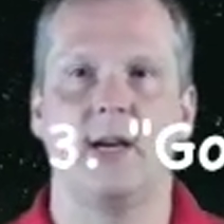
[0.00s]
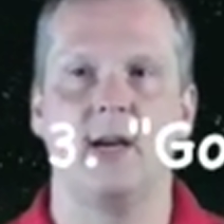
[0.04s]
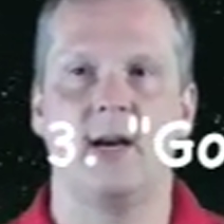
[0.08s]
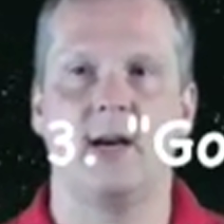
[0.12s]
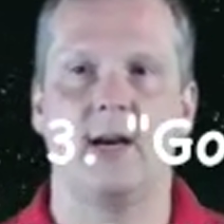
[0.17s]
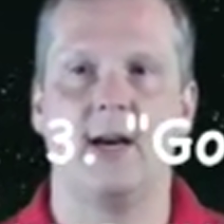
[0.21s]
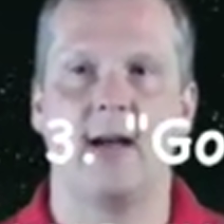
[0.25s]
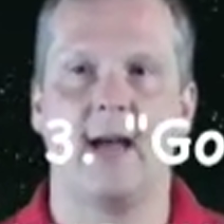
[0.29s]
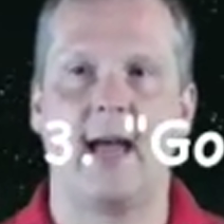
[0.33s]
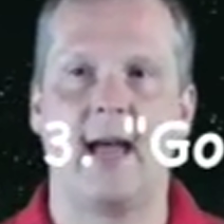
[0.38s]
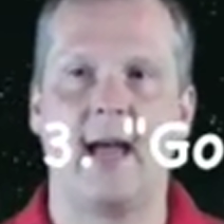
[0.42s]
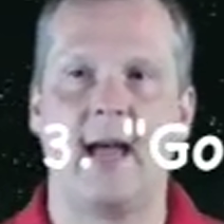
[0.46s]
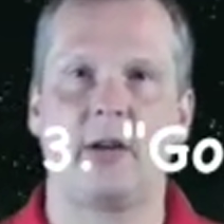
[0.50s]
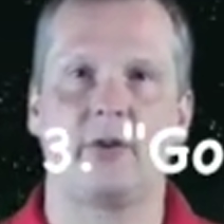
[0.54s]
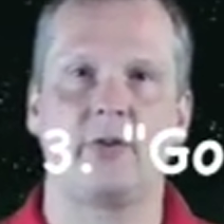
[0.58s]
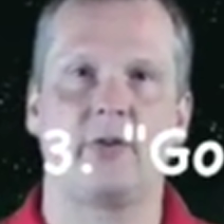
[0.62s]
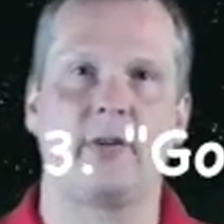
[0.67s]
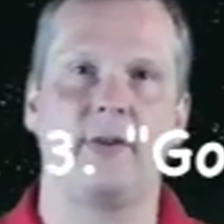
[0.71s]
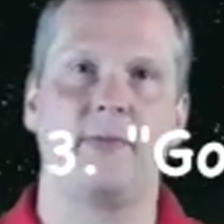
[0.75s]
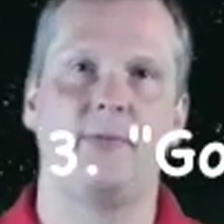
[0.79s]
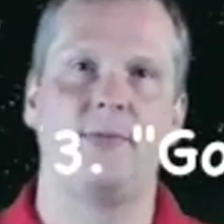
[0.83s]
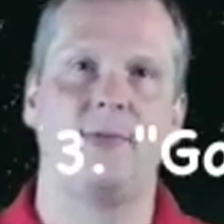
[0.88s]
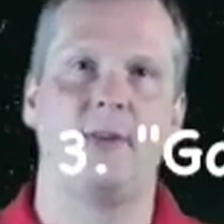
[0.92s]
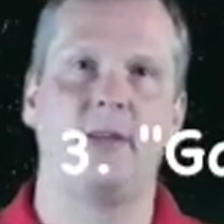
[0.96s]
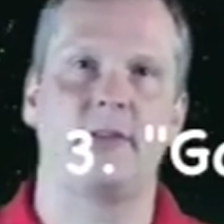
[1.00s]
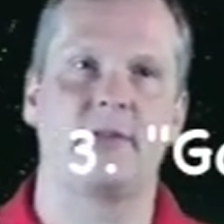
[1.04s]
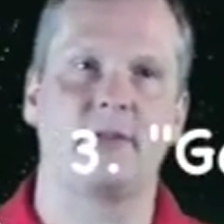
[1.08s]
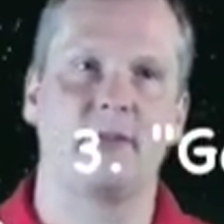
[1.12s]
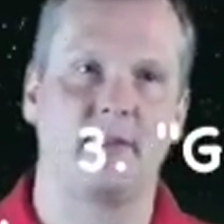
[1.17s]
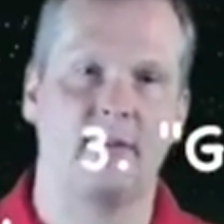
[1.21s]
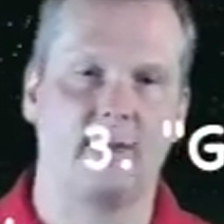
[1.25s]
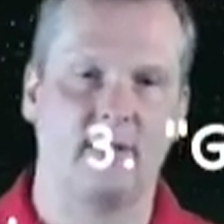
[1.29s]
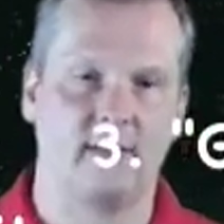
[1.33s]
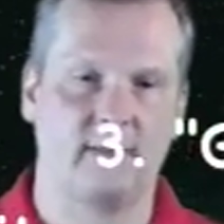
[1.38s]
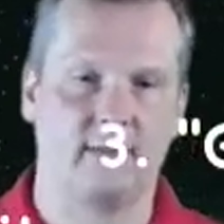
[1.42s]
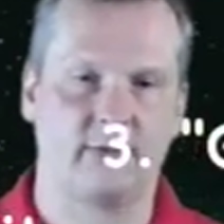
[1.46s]
actually
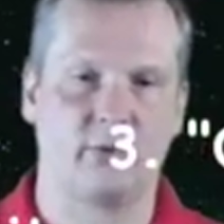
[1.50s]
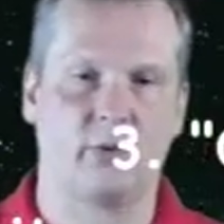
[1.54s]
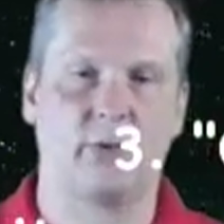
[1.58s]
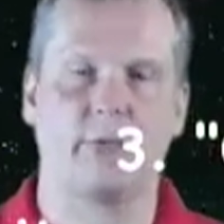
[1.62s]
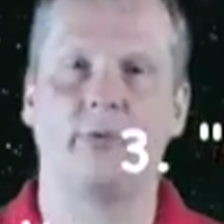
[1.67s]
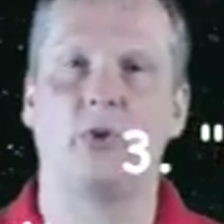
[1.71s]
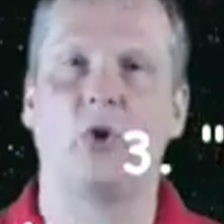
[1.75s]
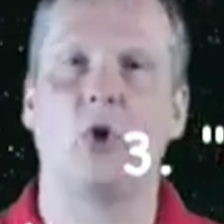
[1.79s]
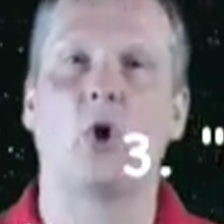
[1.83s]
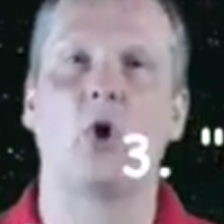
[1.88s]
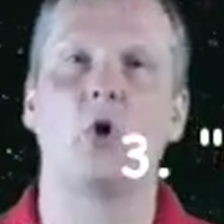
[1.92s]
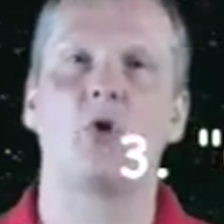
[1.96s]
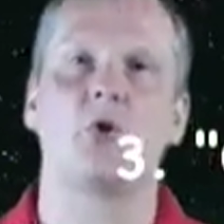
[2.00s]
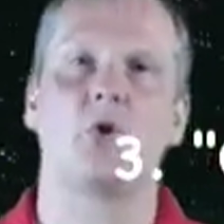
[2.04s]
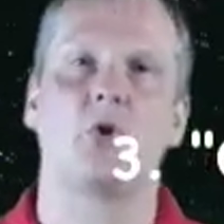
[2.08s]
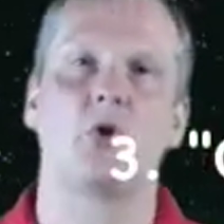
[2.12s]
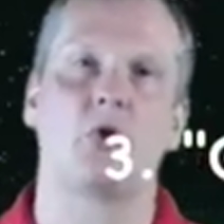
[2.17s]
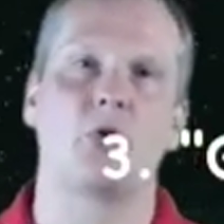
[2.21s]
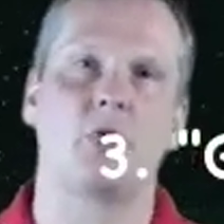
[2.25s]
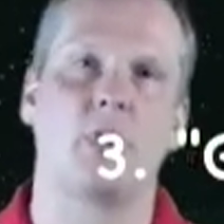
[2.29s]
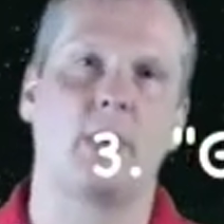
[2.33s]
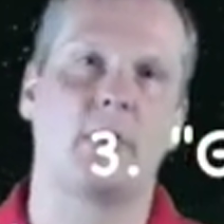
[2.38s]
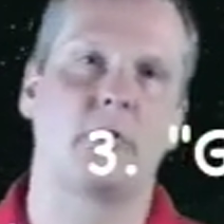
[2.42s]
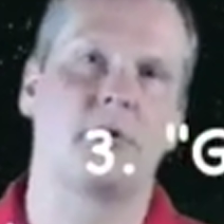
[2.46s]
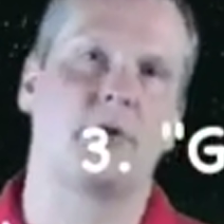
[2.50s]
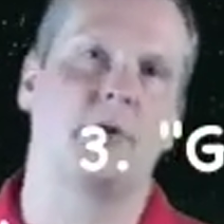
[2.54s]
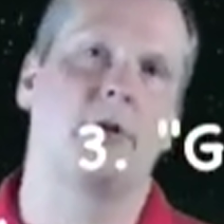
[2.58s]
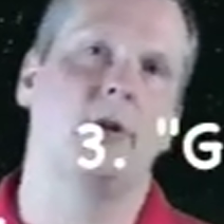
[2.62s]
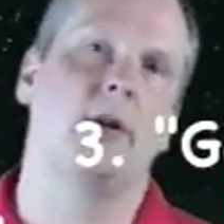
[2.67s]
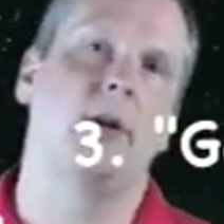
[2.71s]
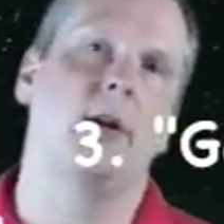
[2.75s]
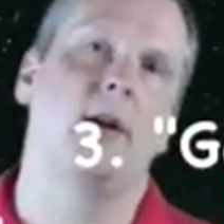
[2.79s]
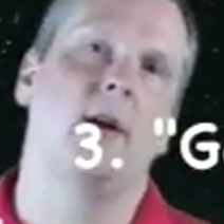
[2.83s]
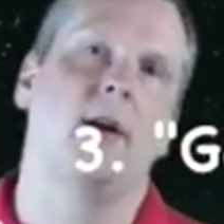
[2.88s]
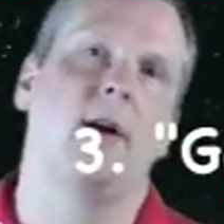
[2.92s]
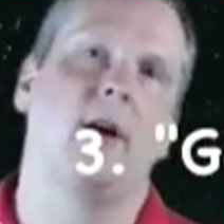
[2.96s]
fits a sort of larger
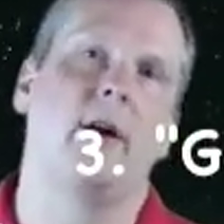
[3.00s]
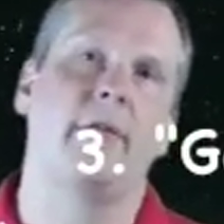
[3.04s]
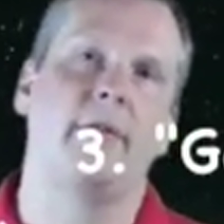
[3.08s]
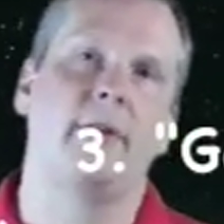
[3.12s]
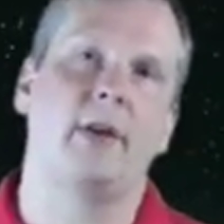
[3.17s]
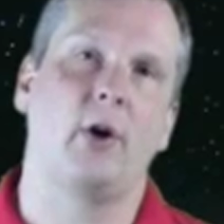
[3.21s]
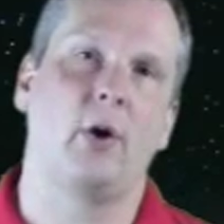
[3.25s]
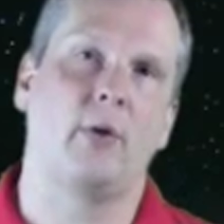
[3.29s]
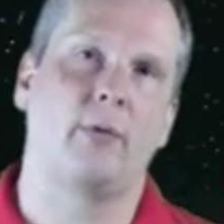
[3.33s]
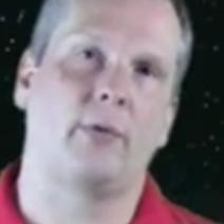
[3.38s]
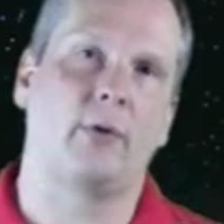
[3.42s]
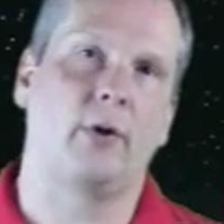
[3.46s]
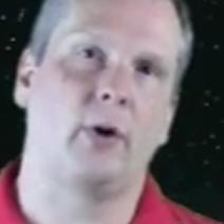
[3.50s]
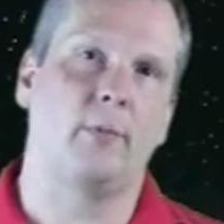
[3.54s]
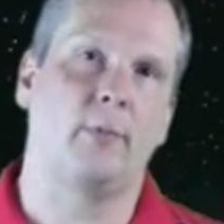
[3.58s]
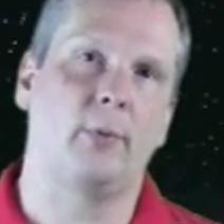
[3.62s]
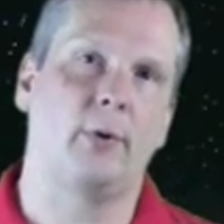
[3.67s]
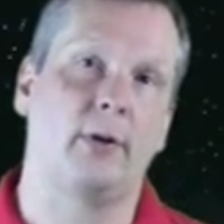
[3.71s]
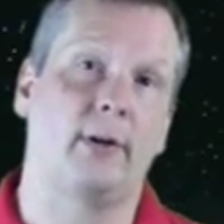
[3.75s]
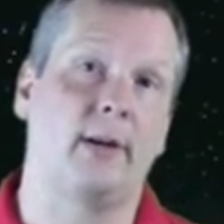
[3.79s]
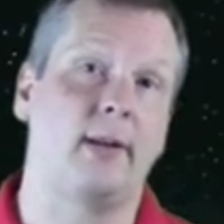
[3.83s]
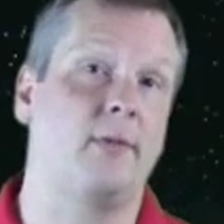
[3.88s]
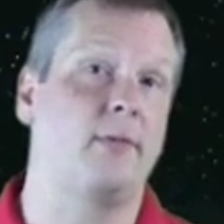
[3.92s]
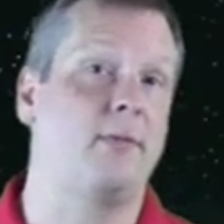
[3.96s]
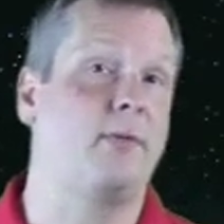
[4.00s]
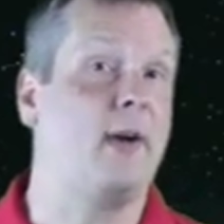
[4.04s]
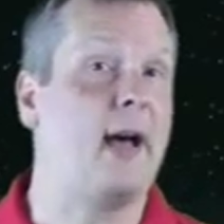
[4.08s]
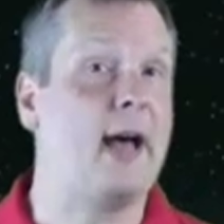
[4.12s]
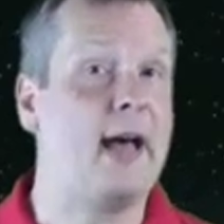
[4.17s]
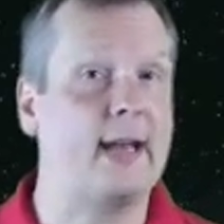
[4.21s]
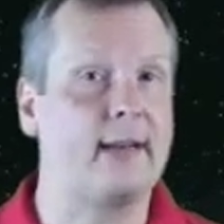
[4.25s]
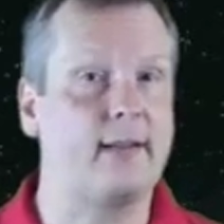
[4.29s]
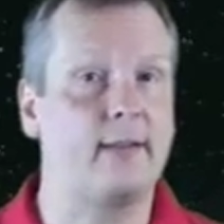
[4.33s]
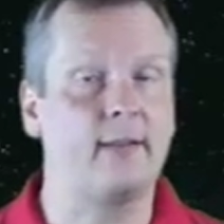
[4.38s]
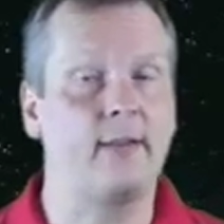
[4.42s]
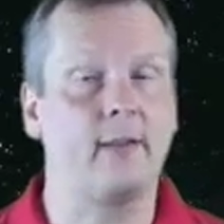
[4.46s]
structure of the overall book. In
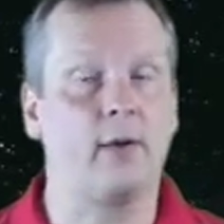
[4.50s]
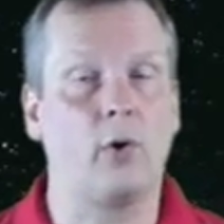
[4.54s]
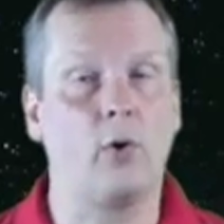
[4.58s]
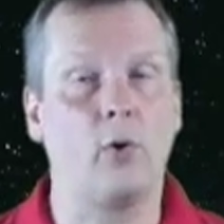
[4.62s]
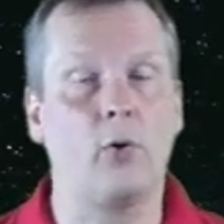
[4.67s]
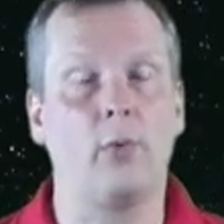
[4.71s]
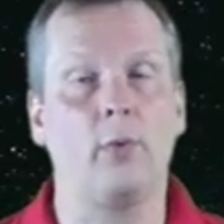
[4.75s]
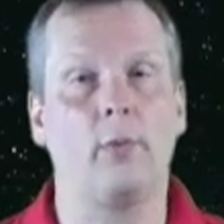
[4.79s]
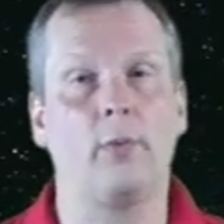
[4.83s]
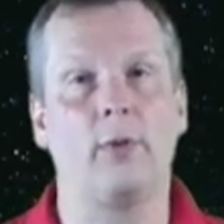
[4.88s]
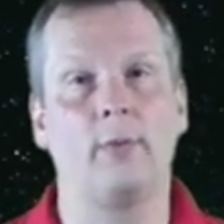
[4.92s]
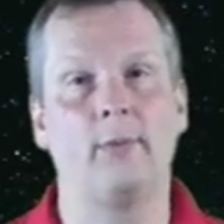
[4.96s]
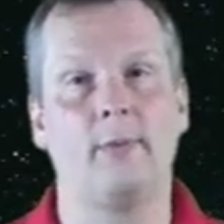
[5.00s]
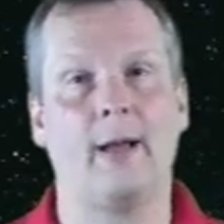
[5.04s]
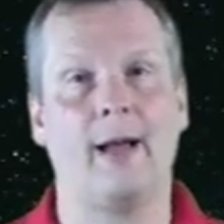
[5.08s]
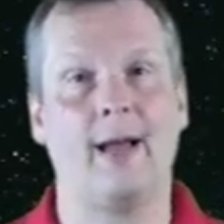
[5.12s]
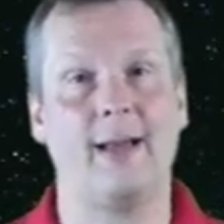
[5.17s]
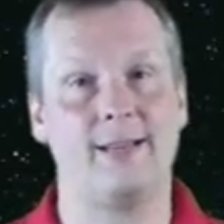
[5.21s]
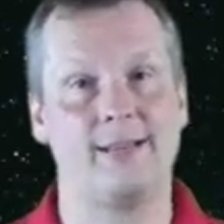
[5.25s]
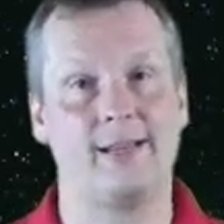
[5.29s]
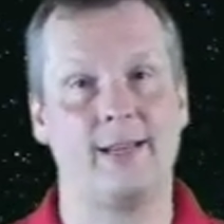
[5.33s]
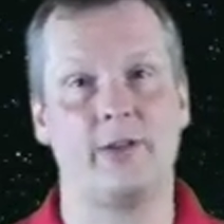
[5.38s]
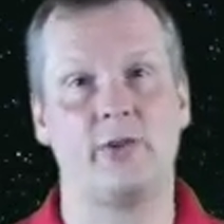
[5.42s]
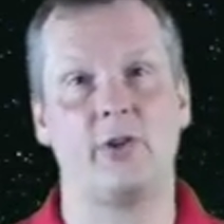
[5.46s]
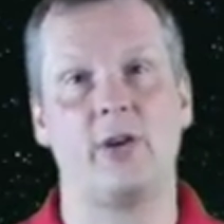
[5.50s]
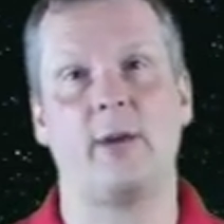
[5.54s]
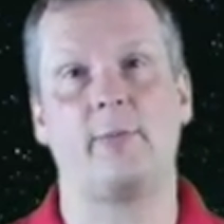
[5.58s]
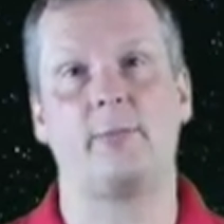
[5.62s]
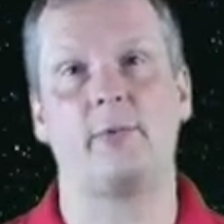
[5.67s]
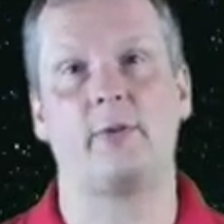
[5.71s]
fact, the whole, I say